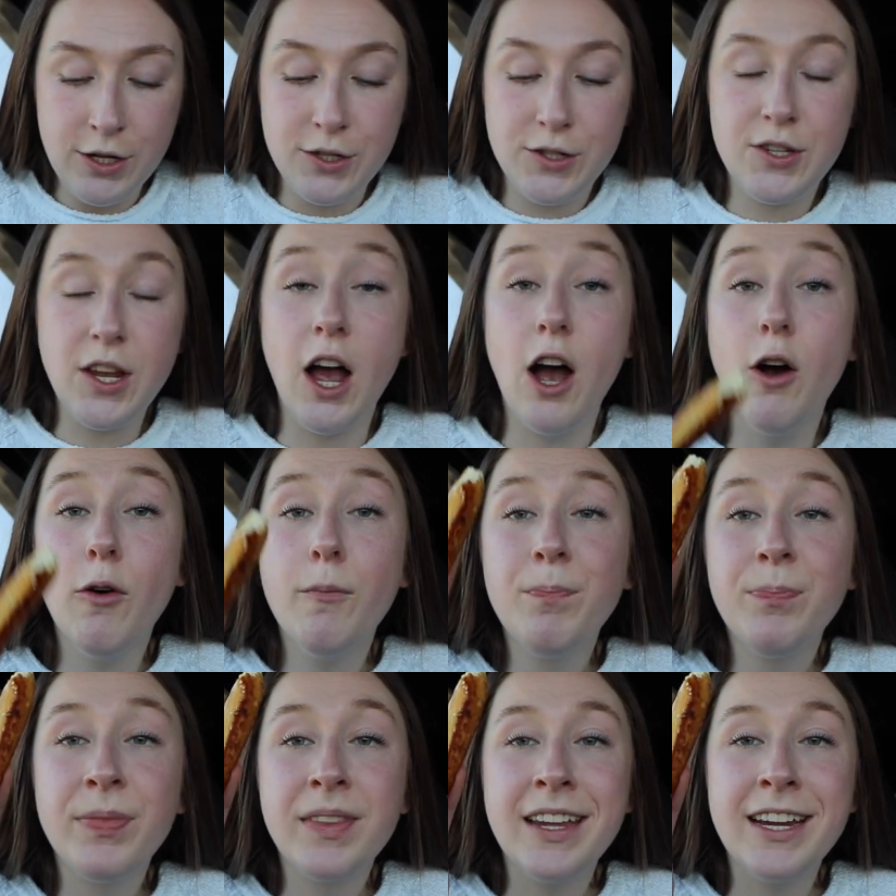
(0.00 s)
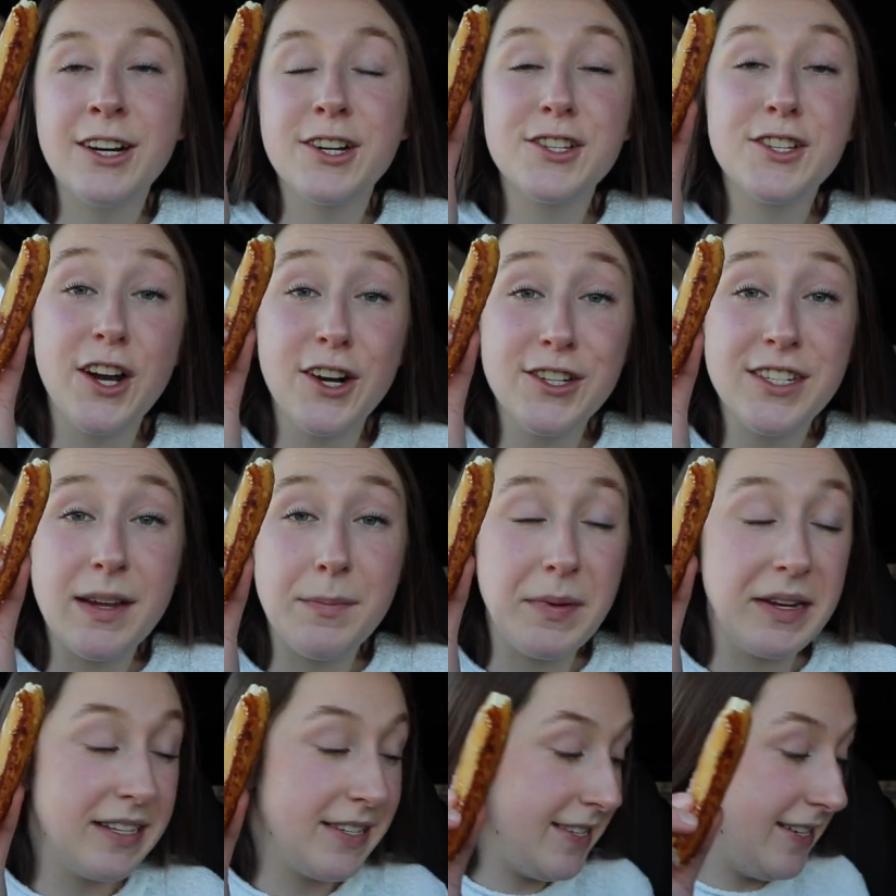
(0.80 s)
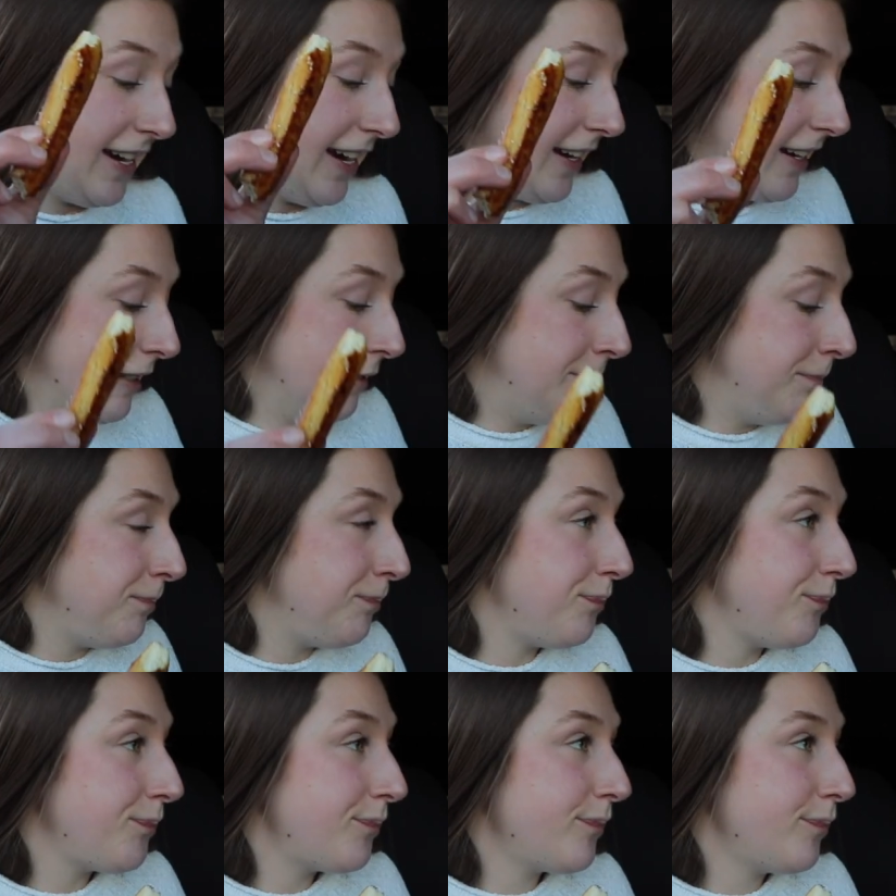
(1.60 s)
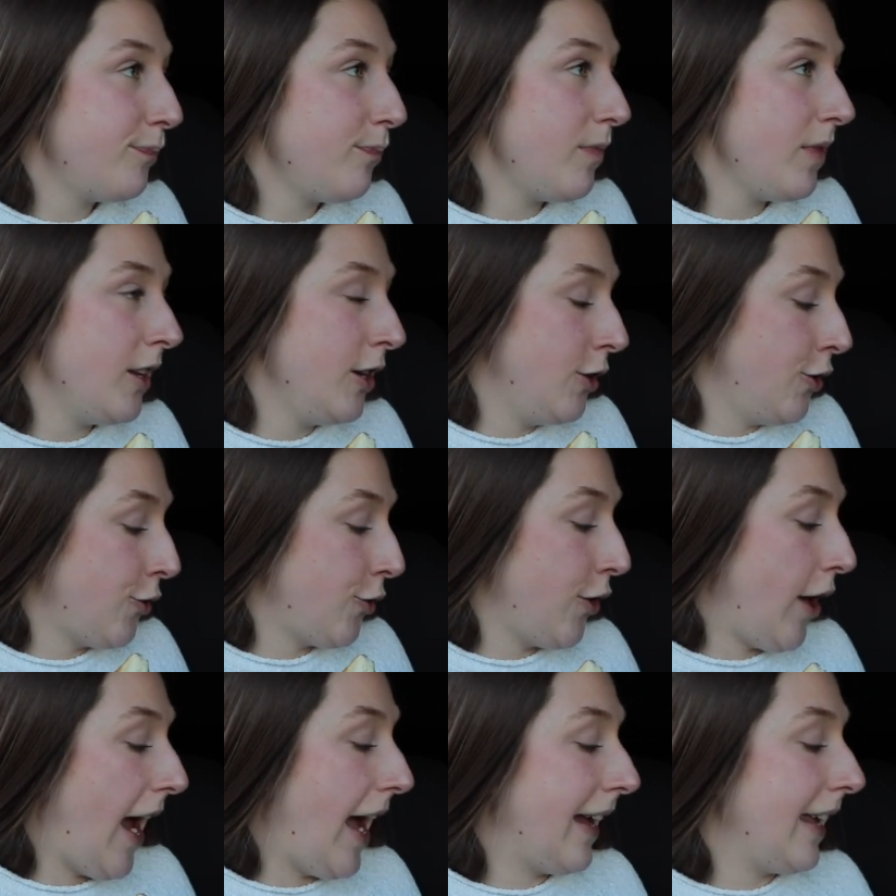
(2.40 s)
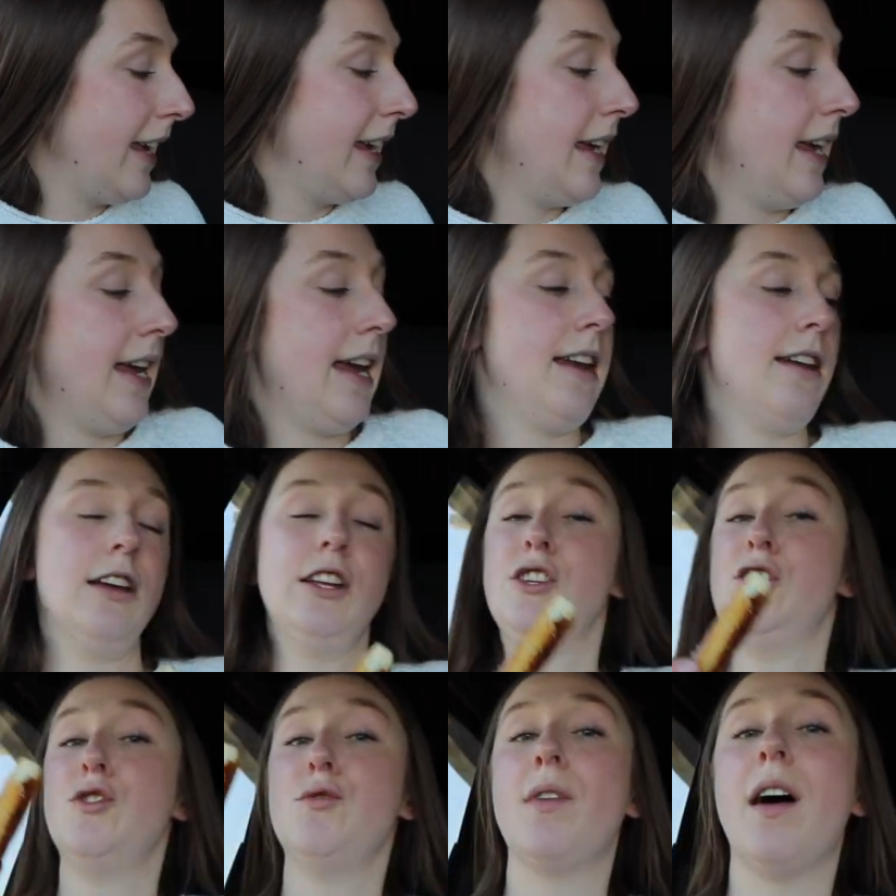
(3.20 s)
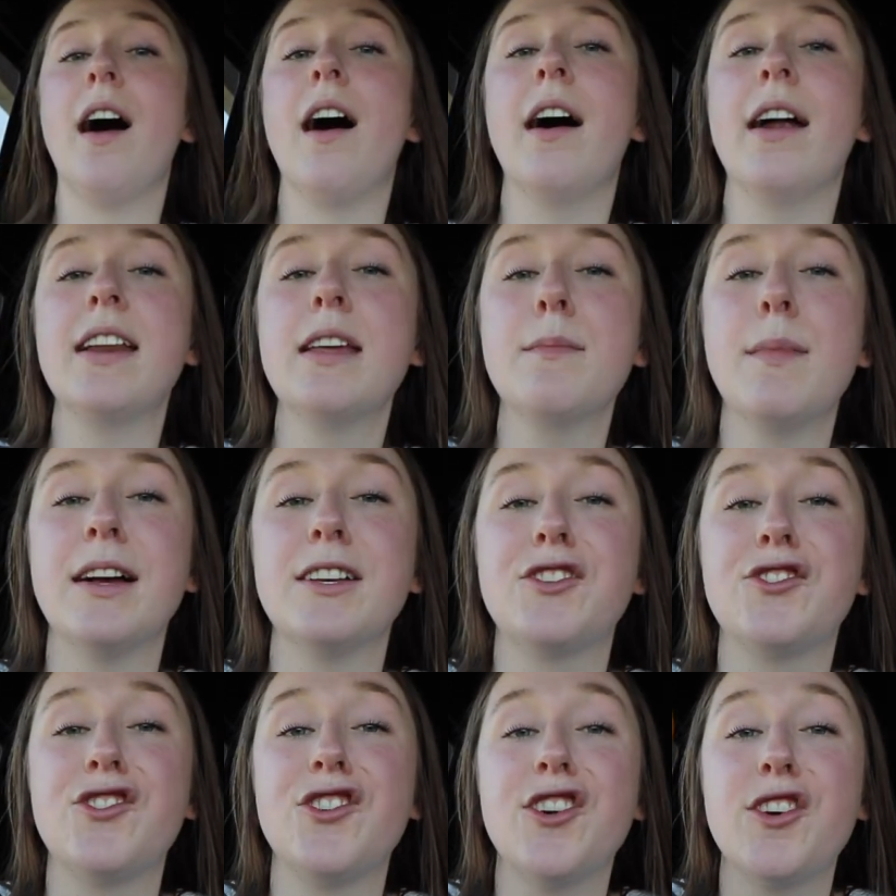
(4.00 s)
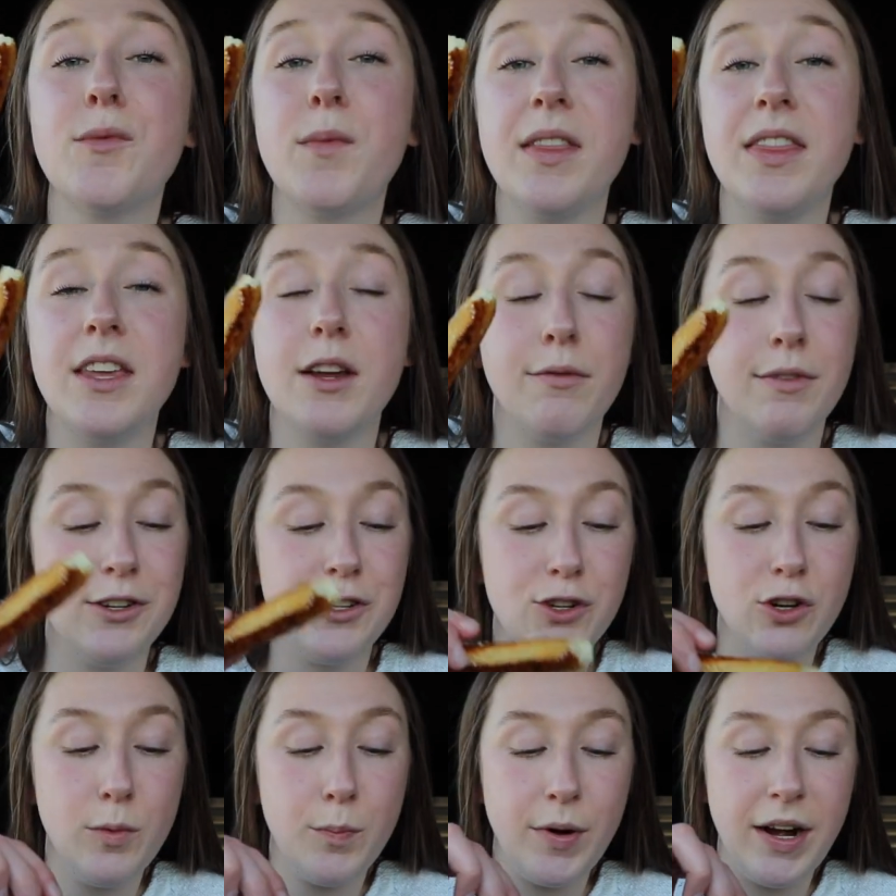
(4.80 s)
So here's our dipping stick, cracking in to the honey mustard with the original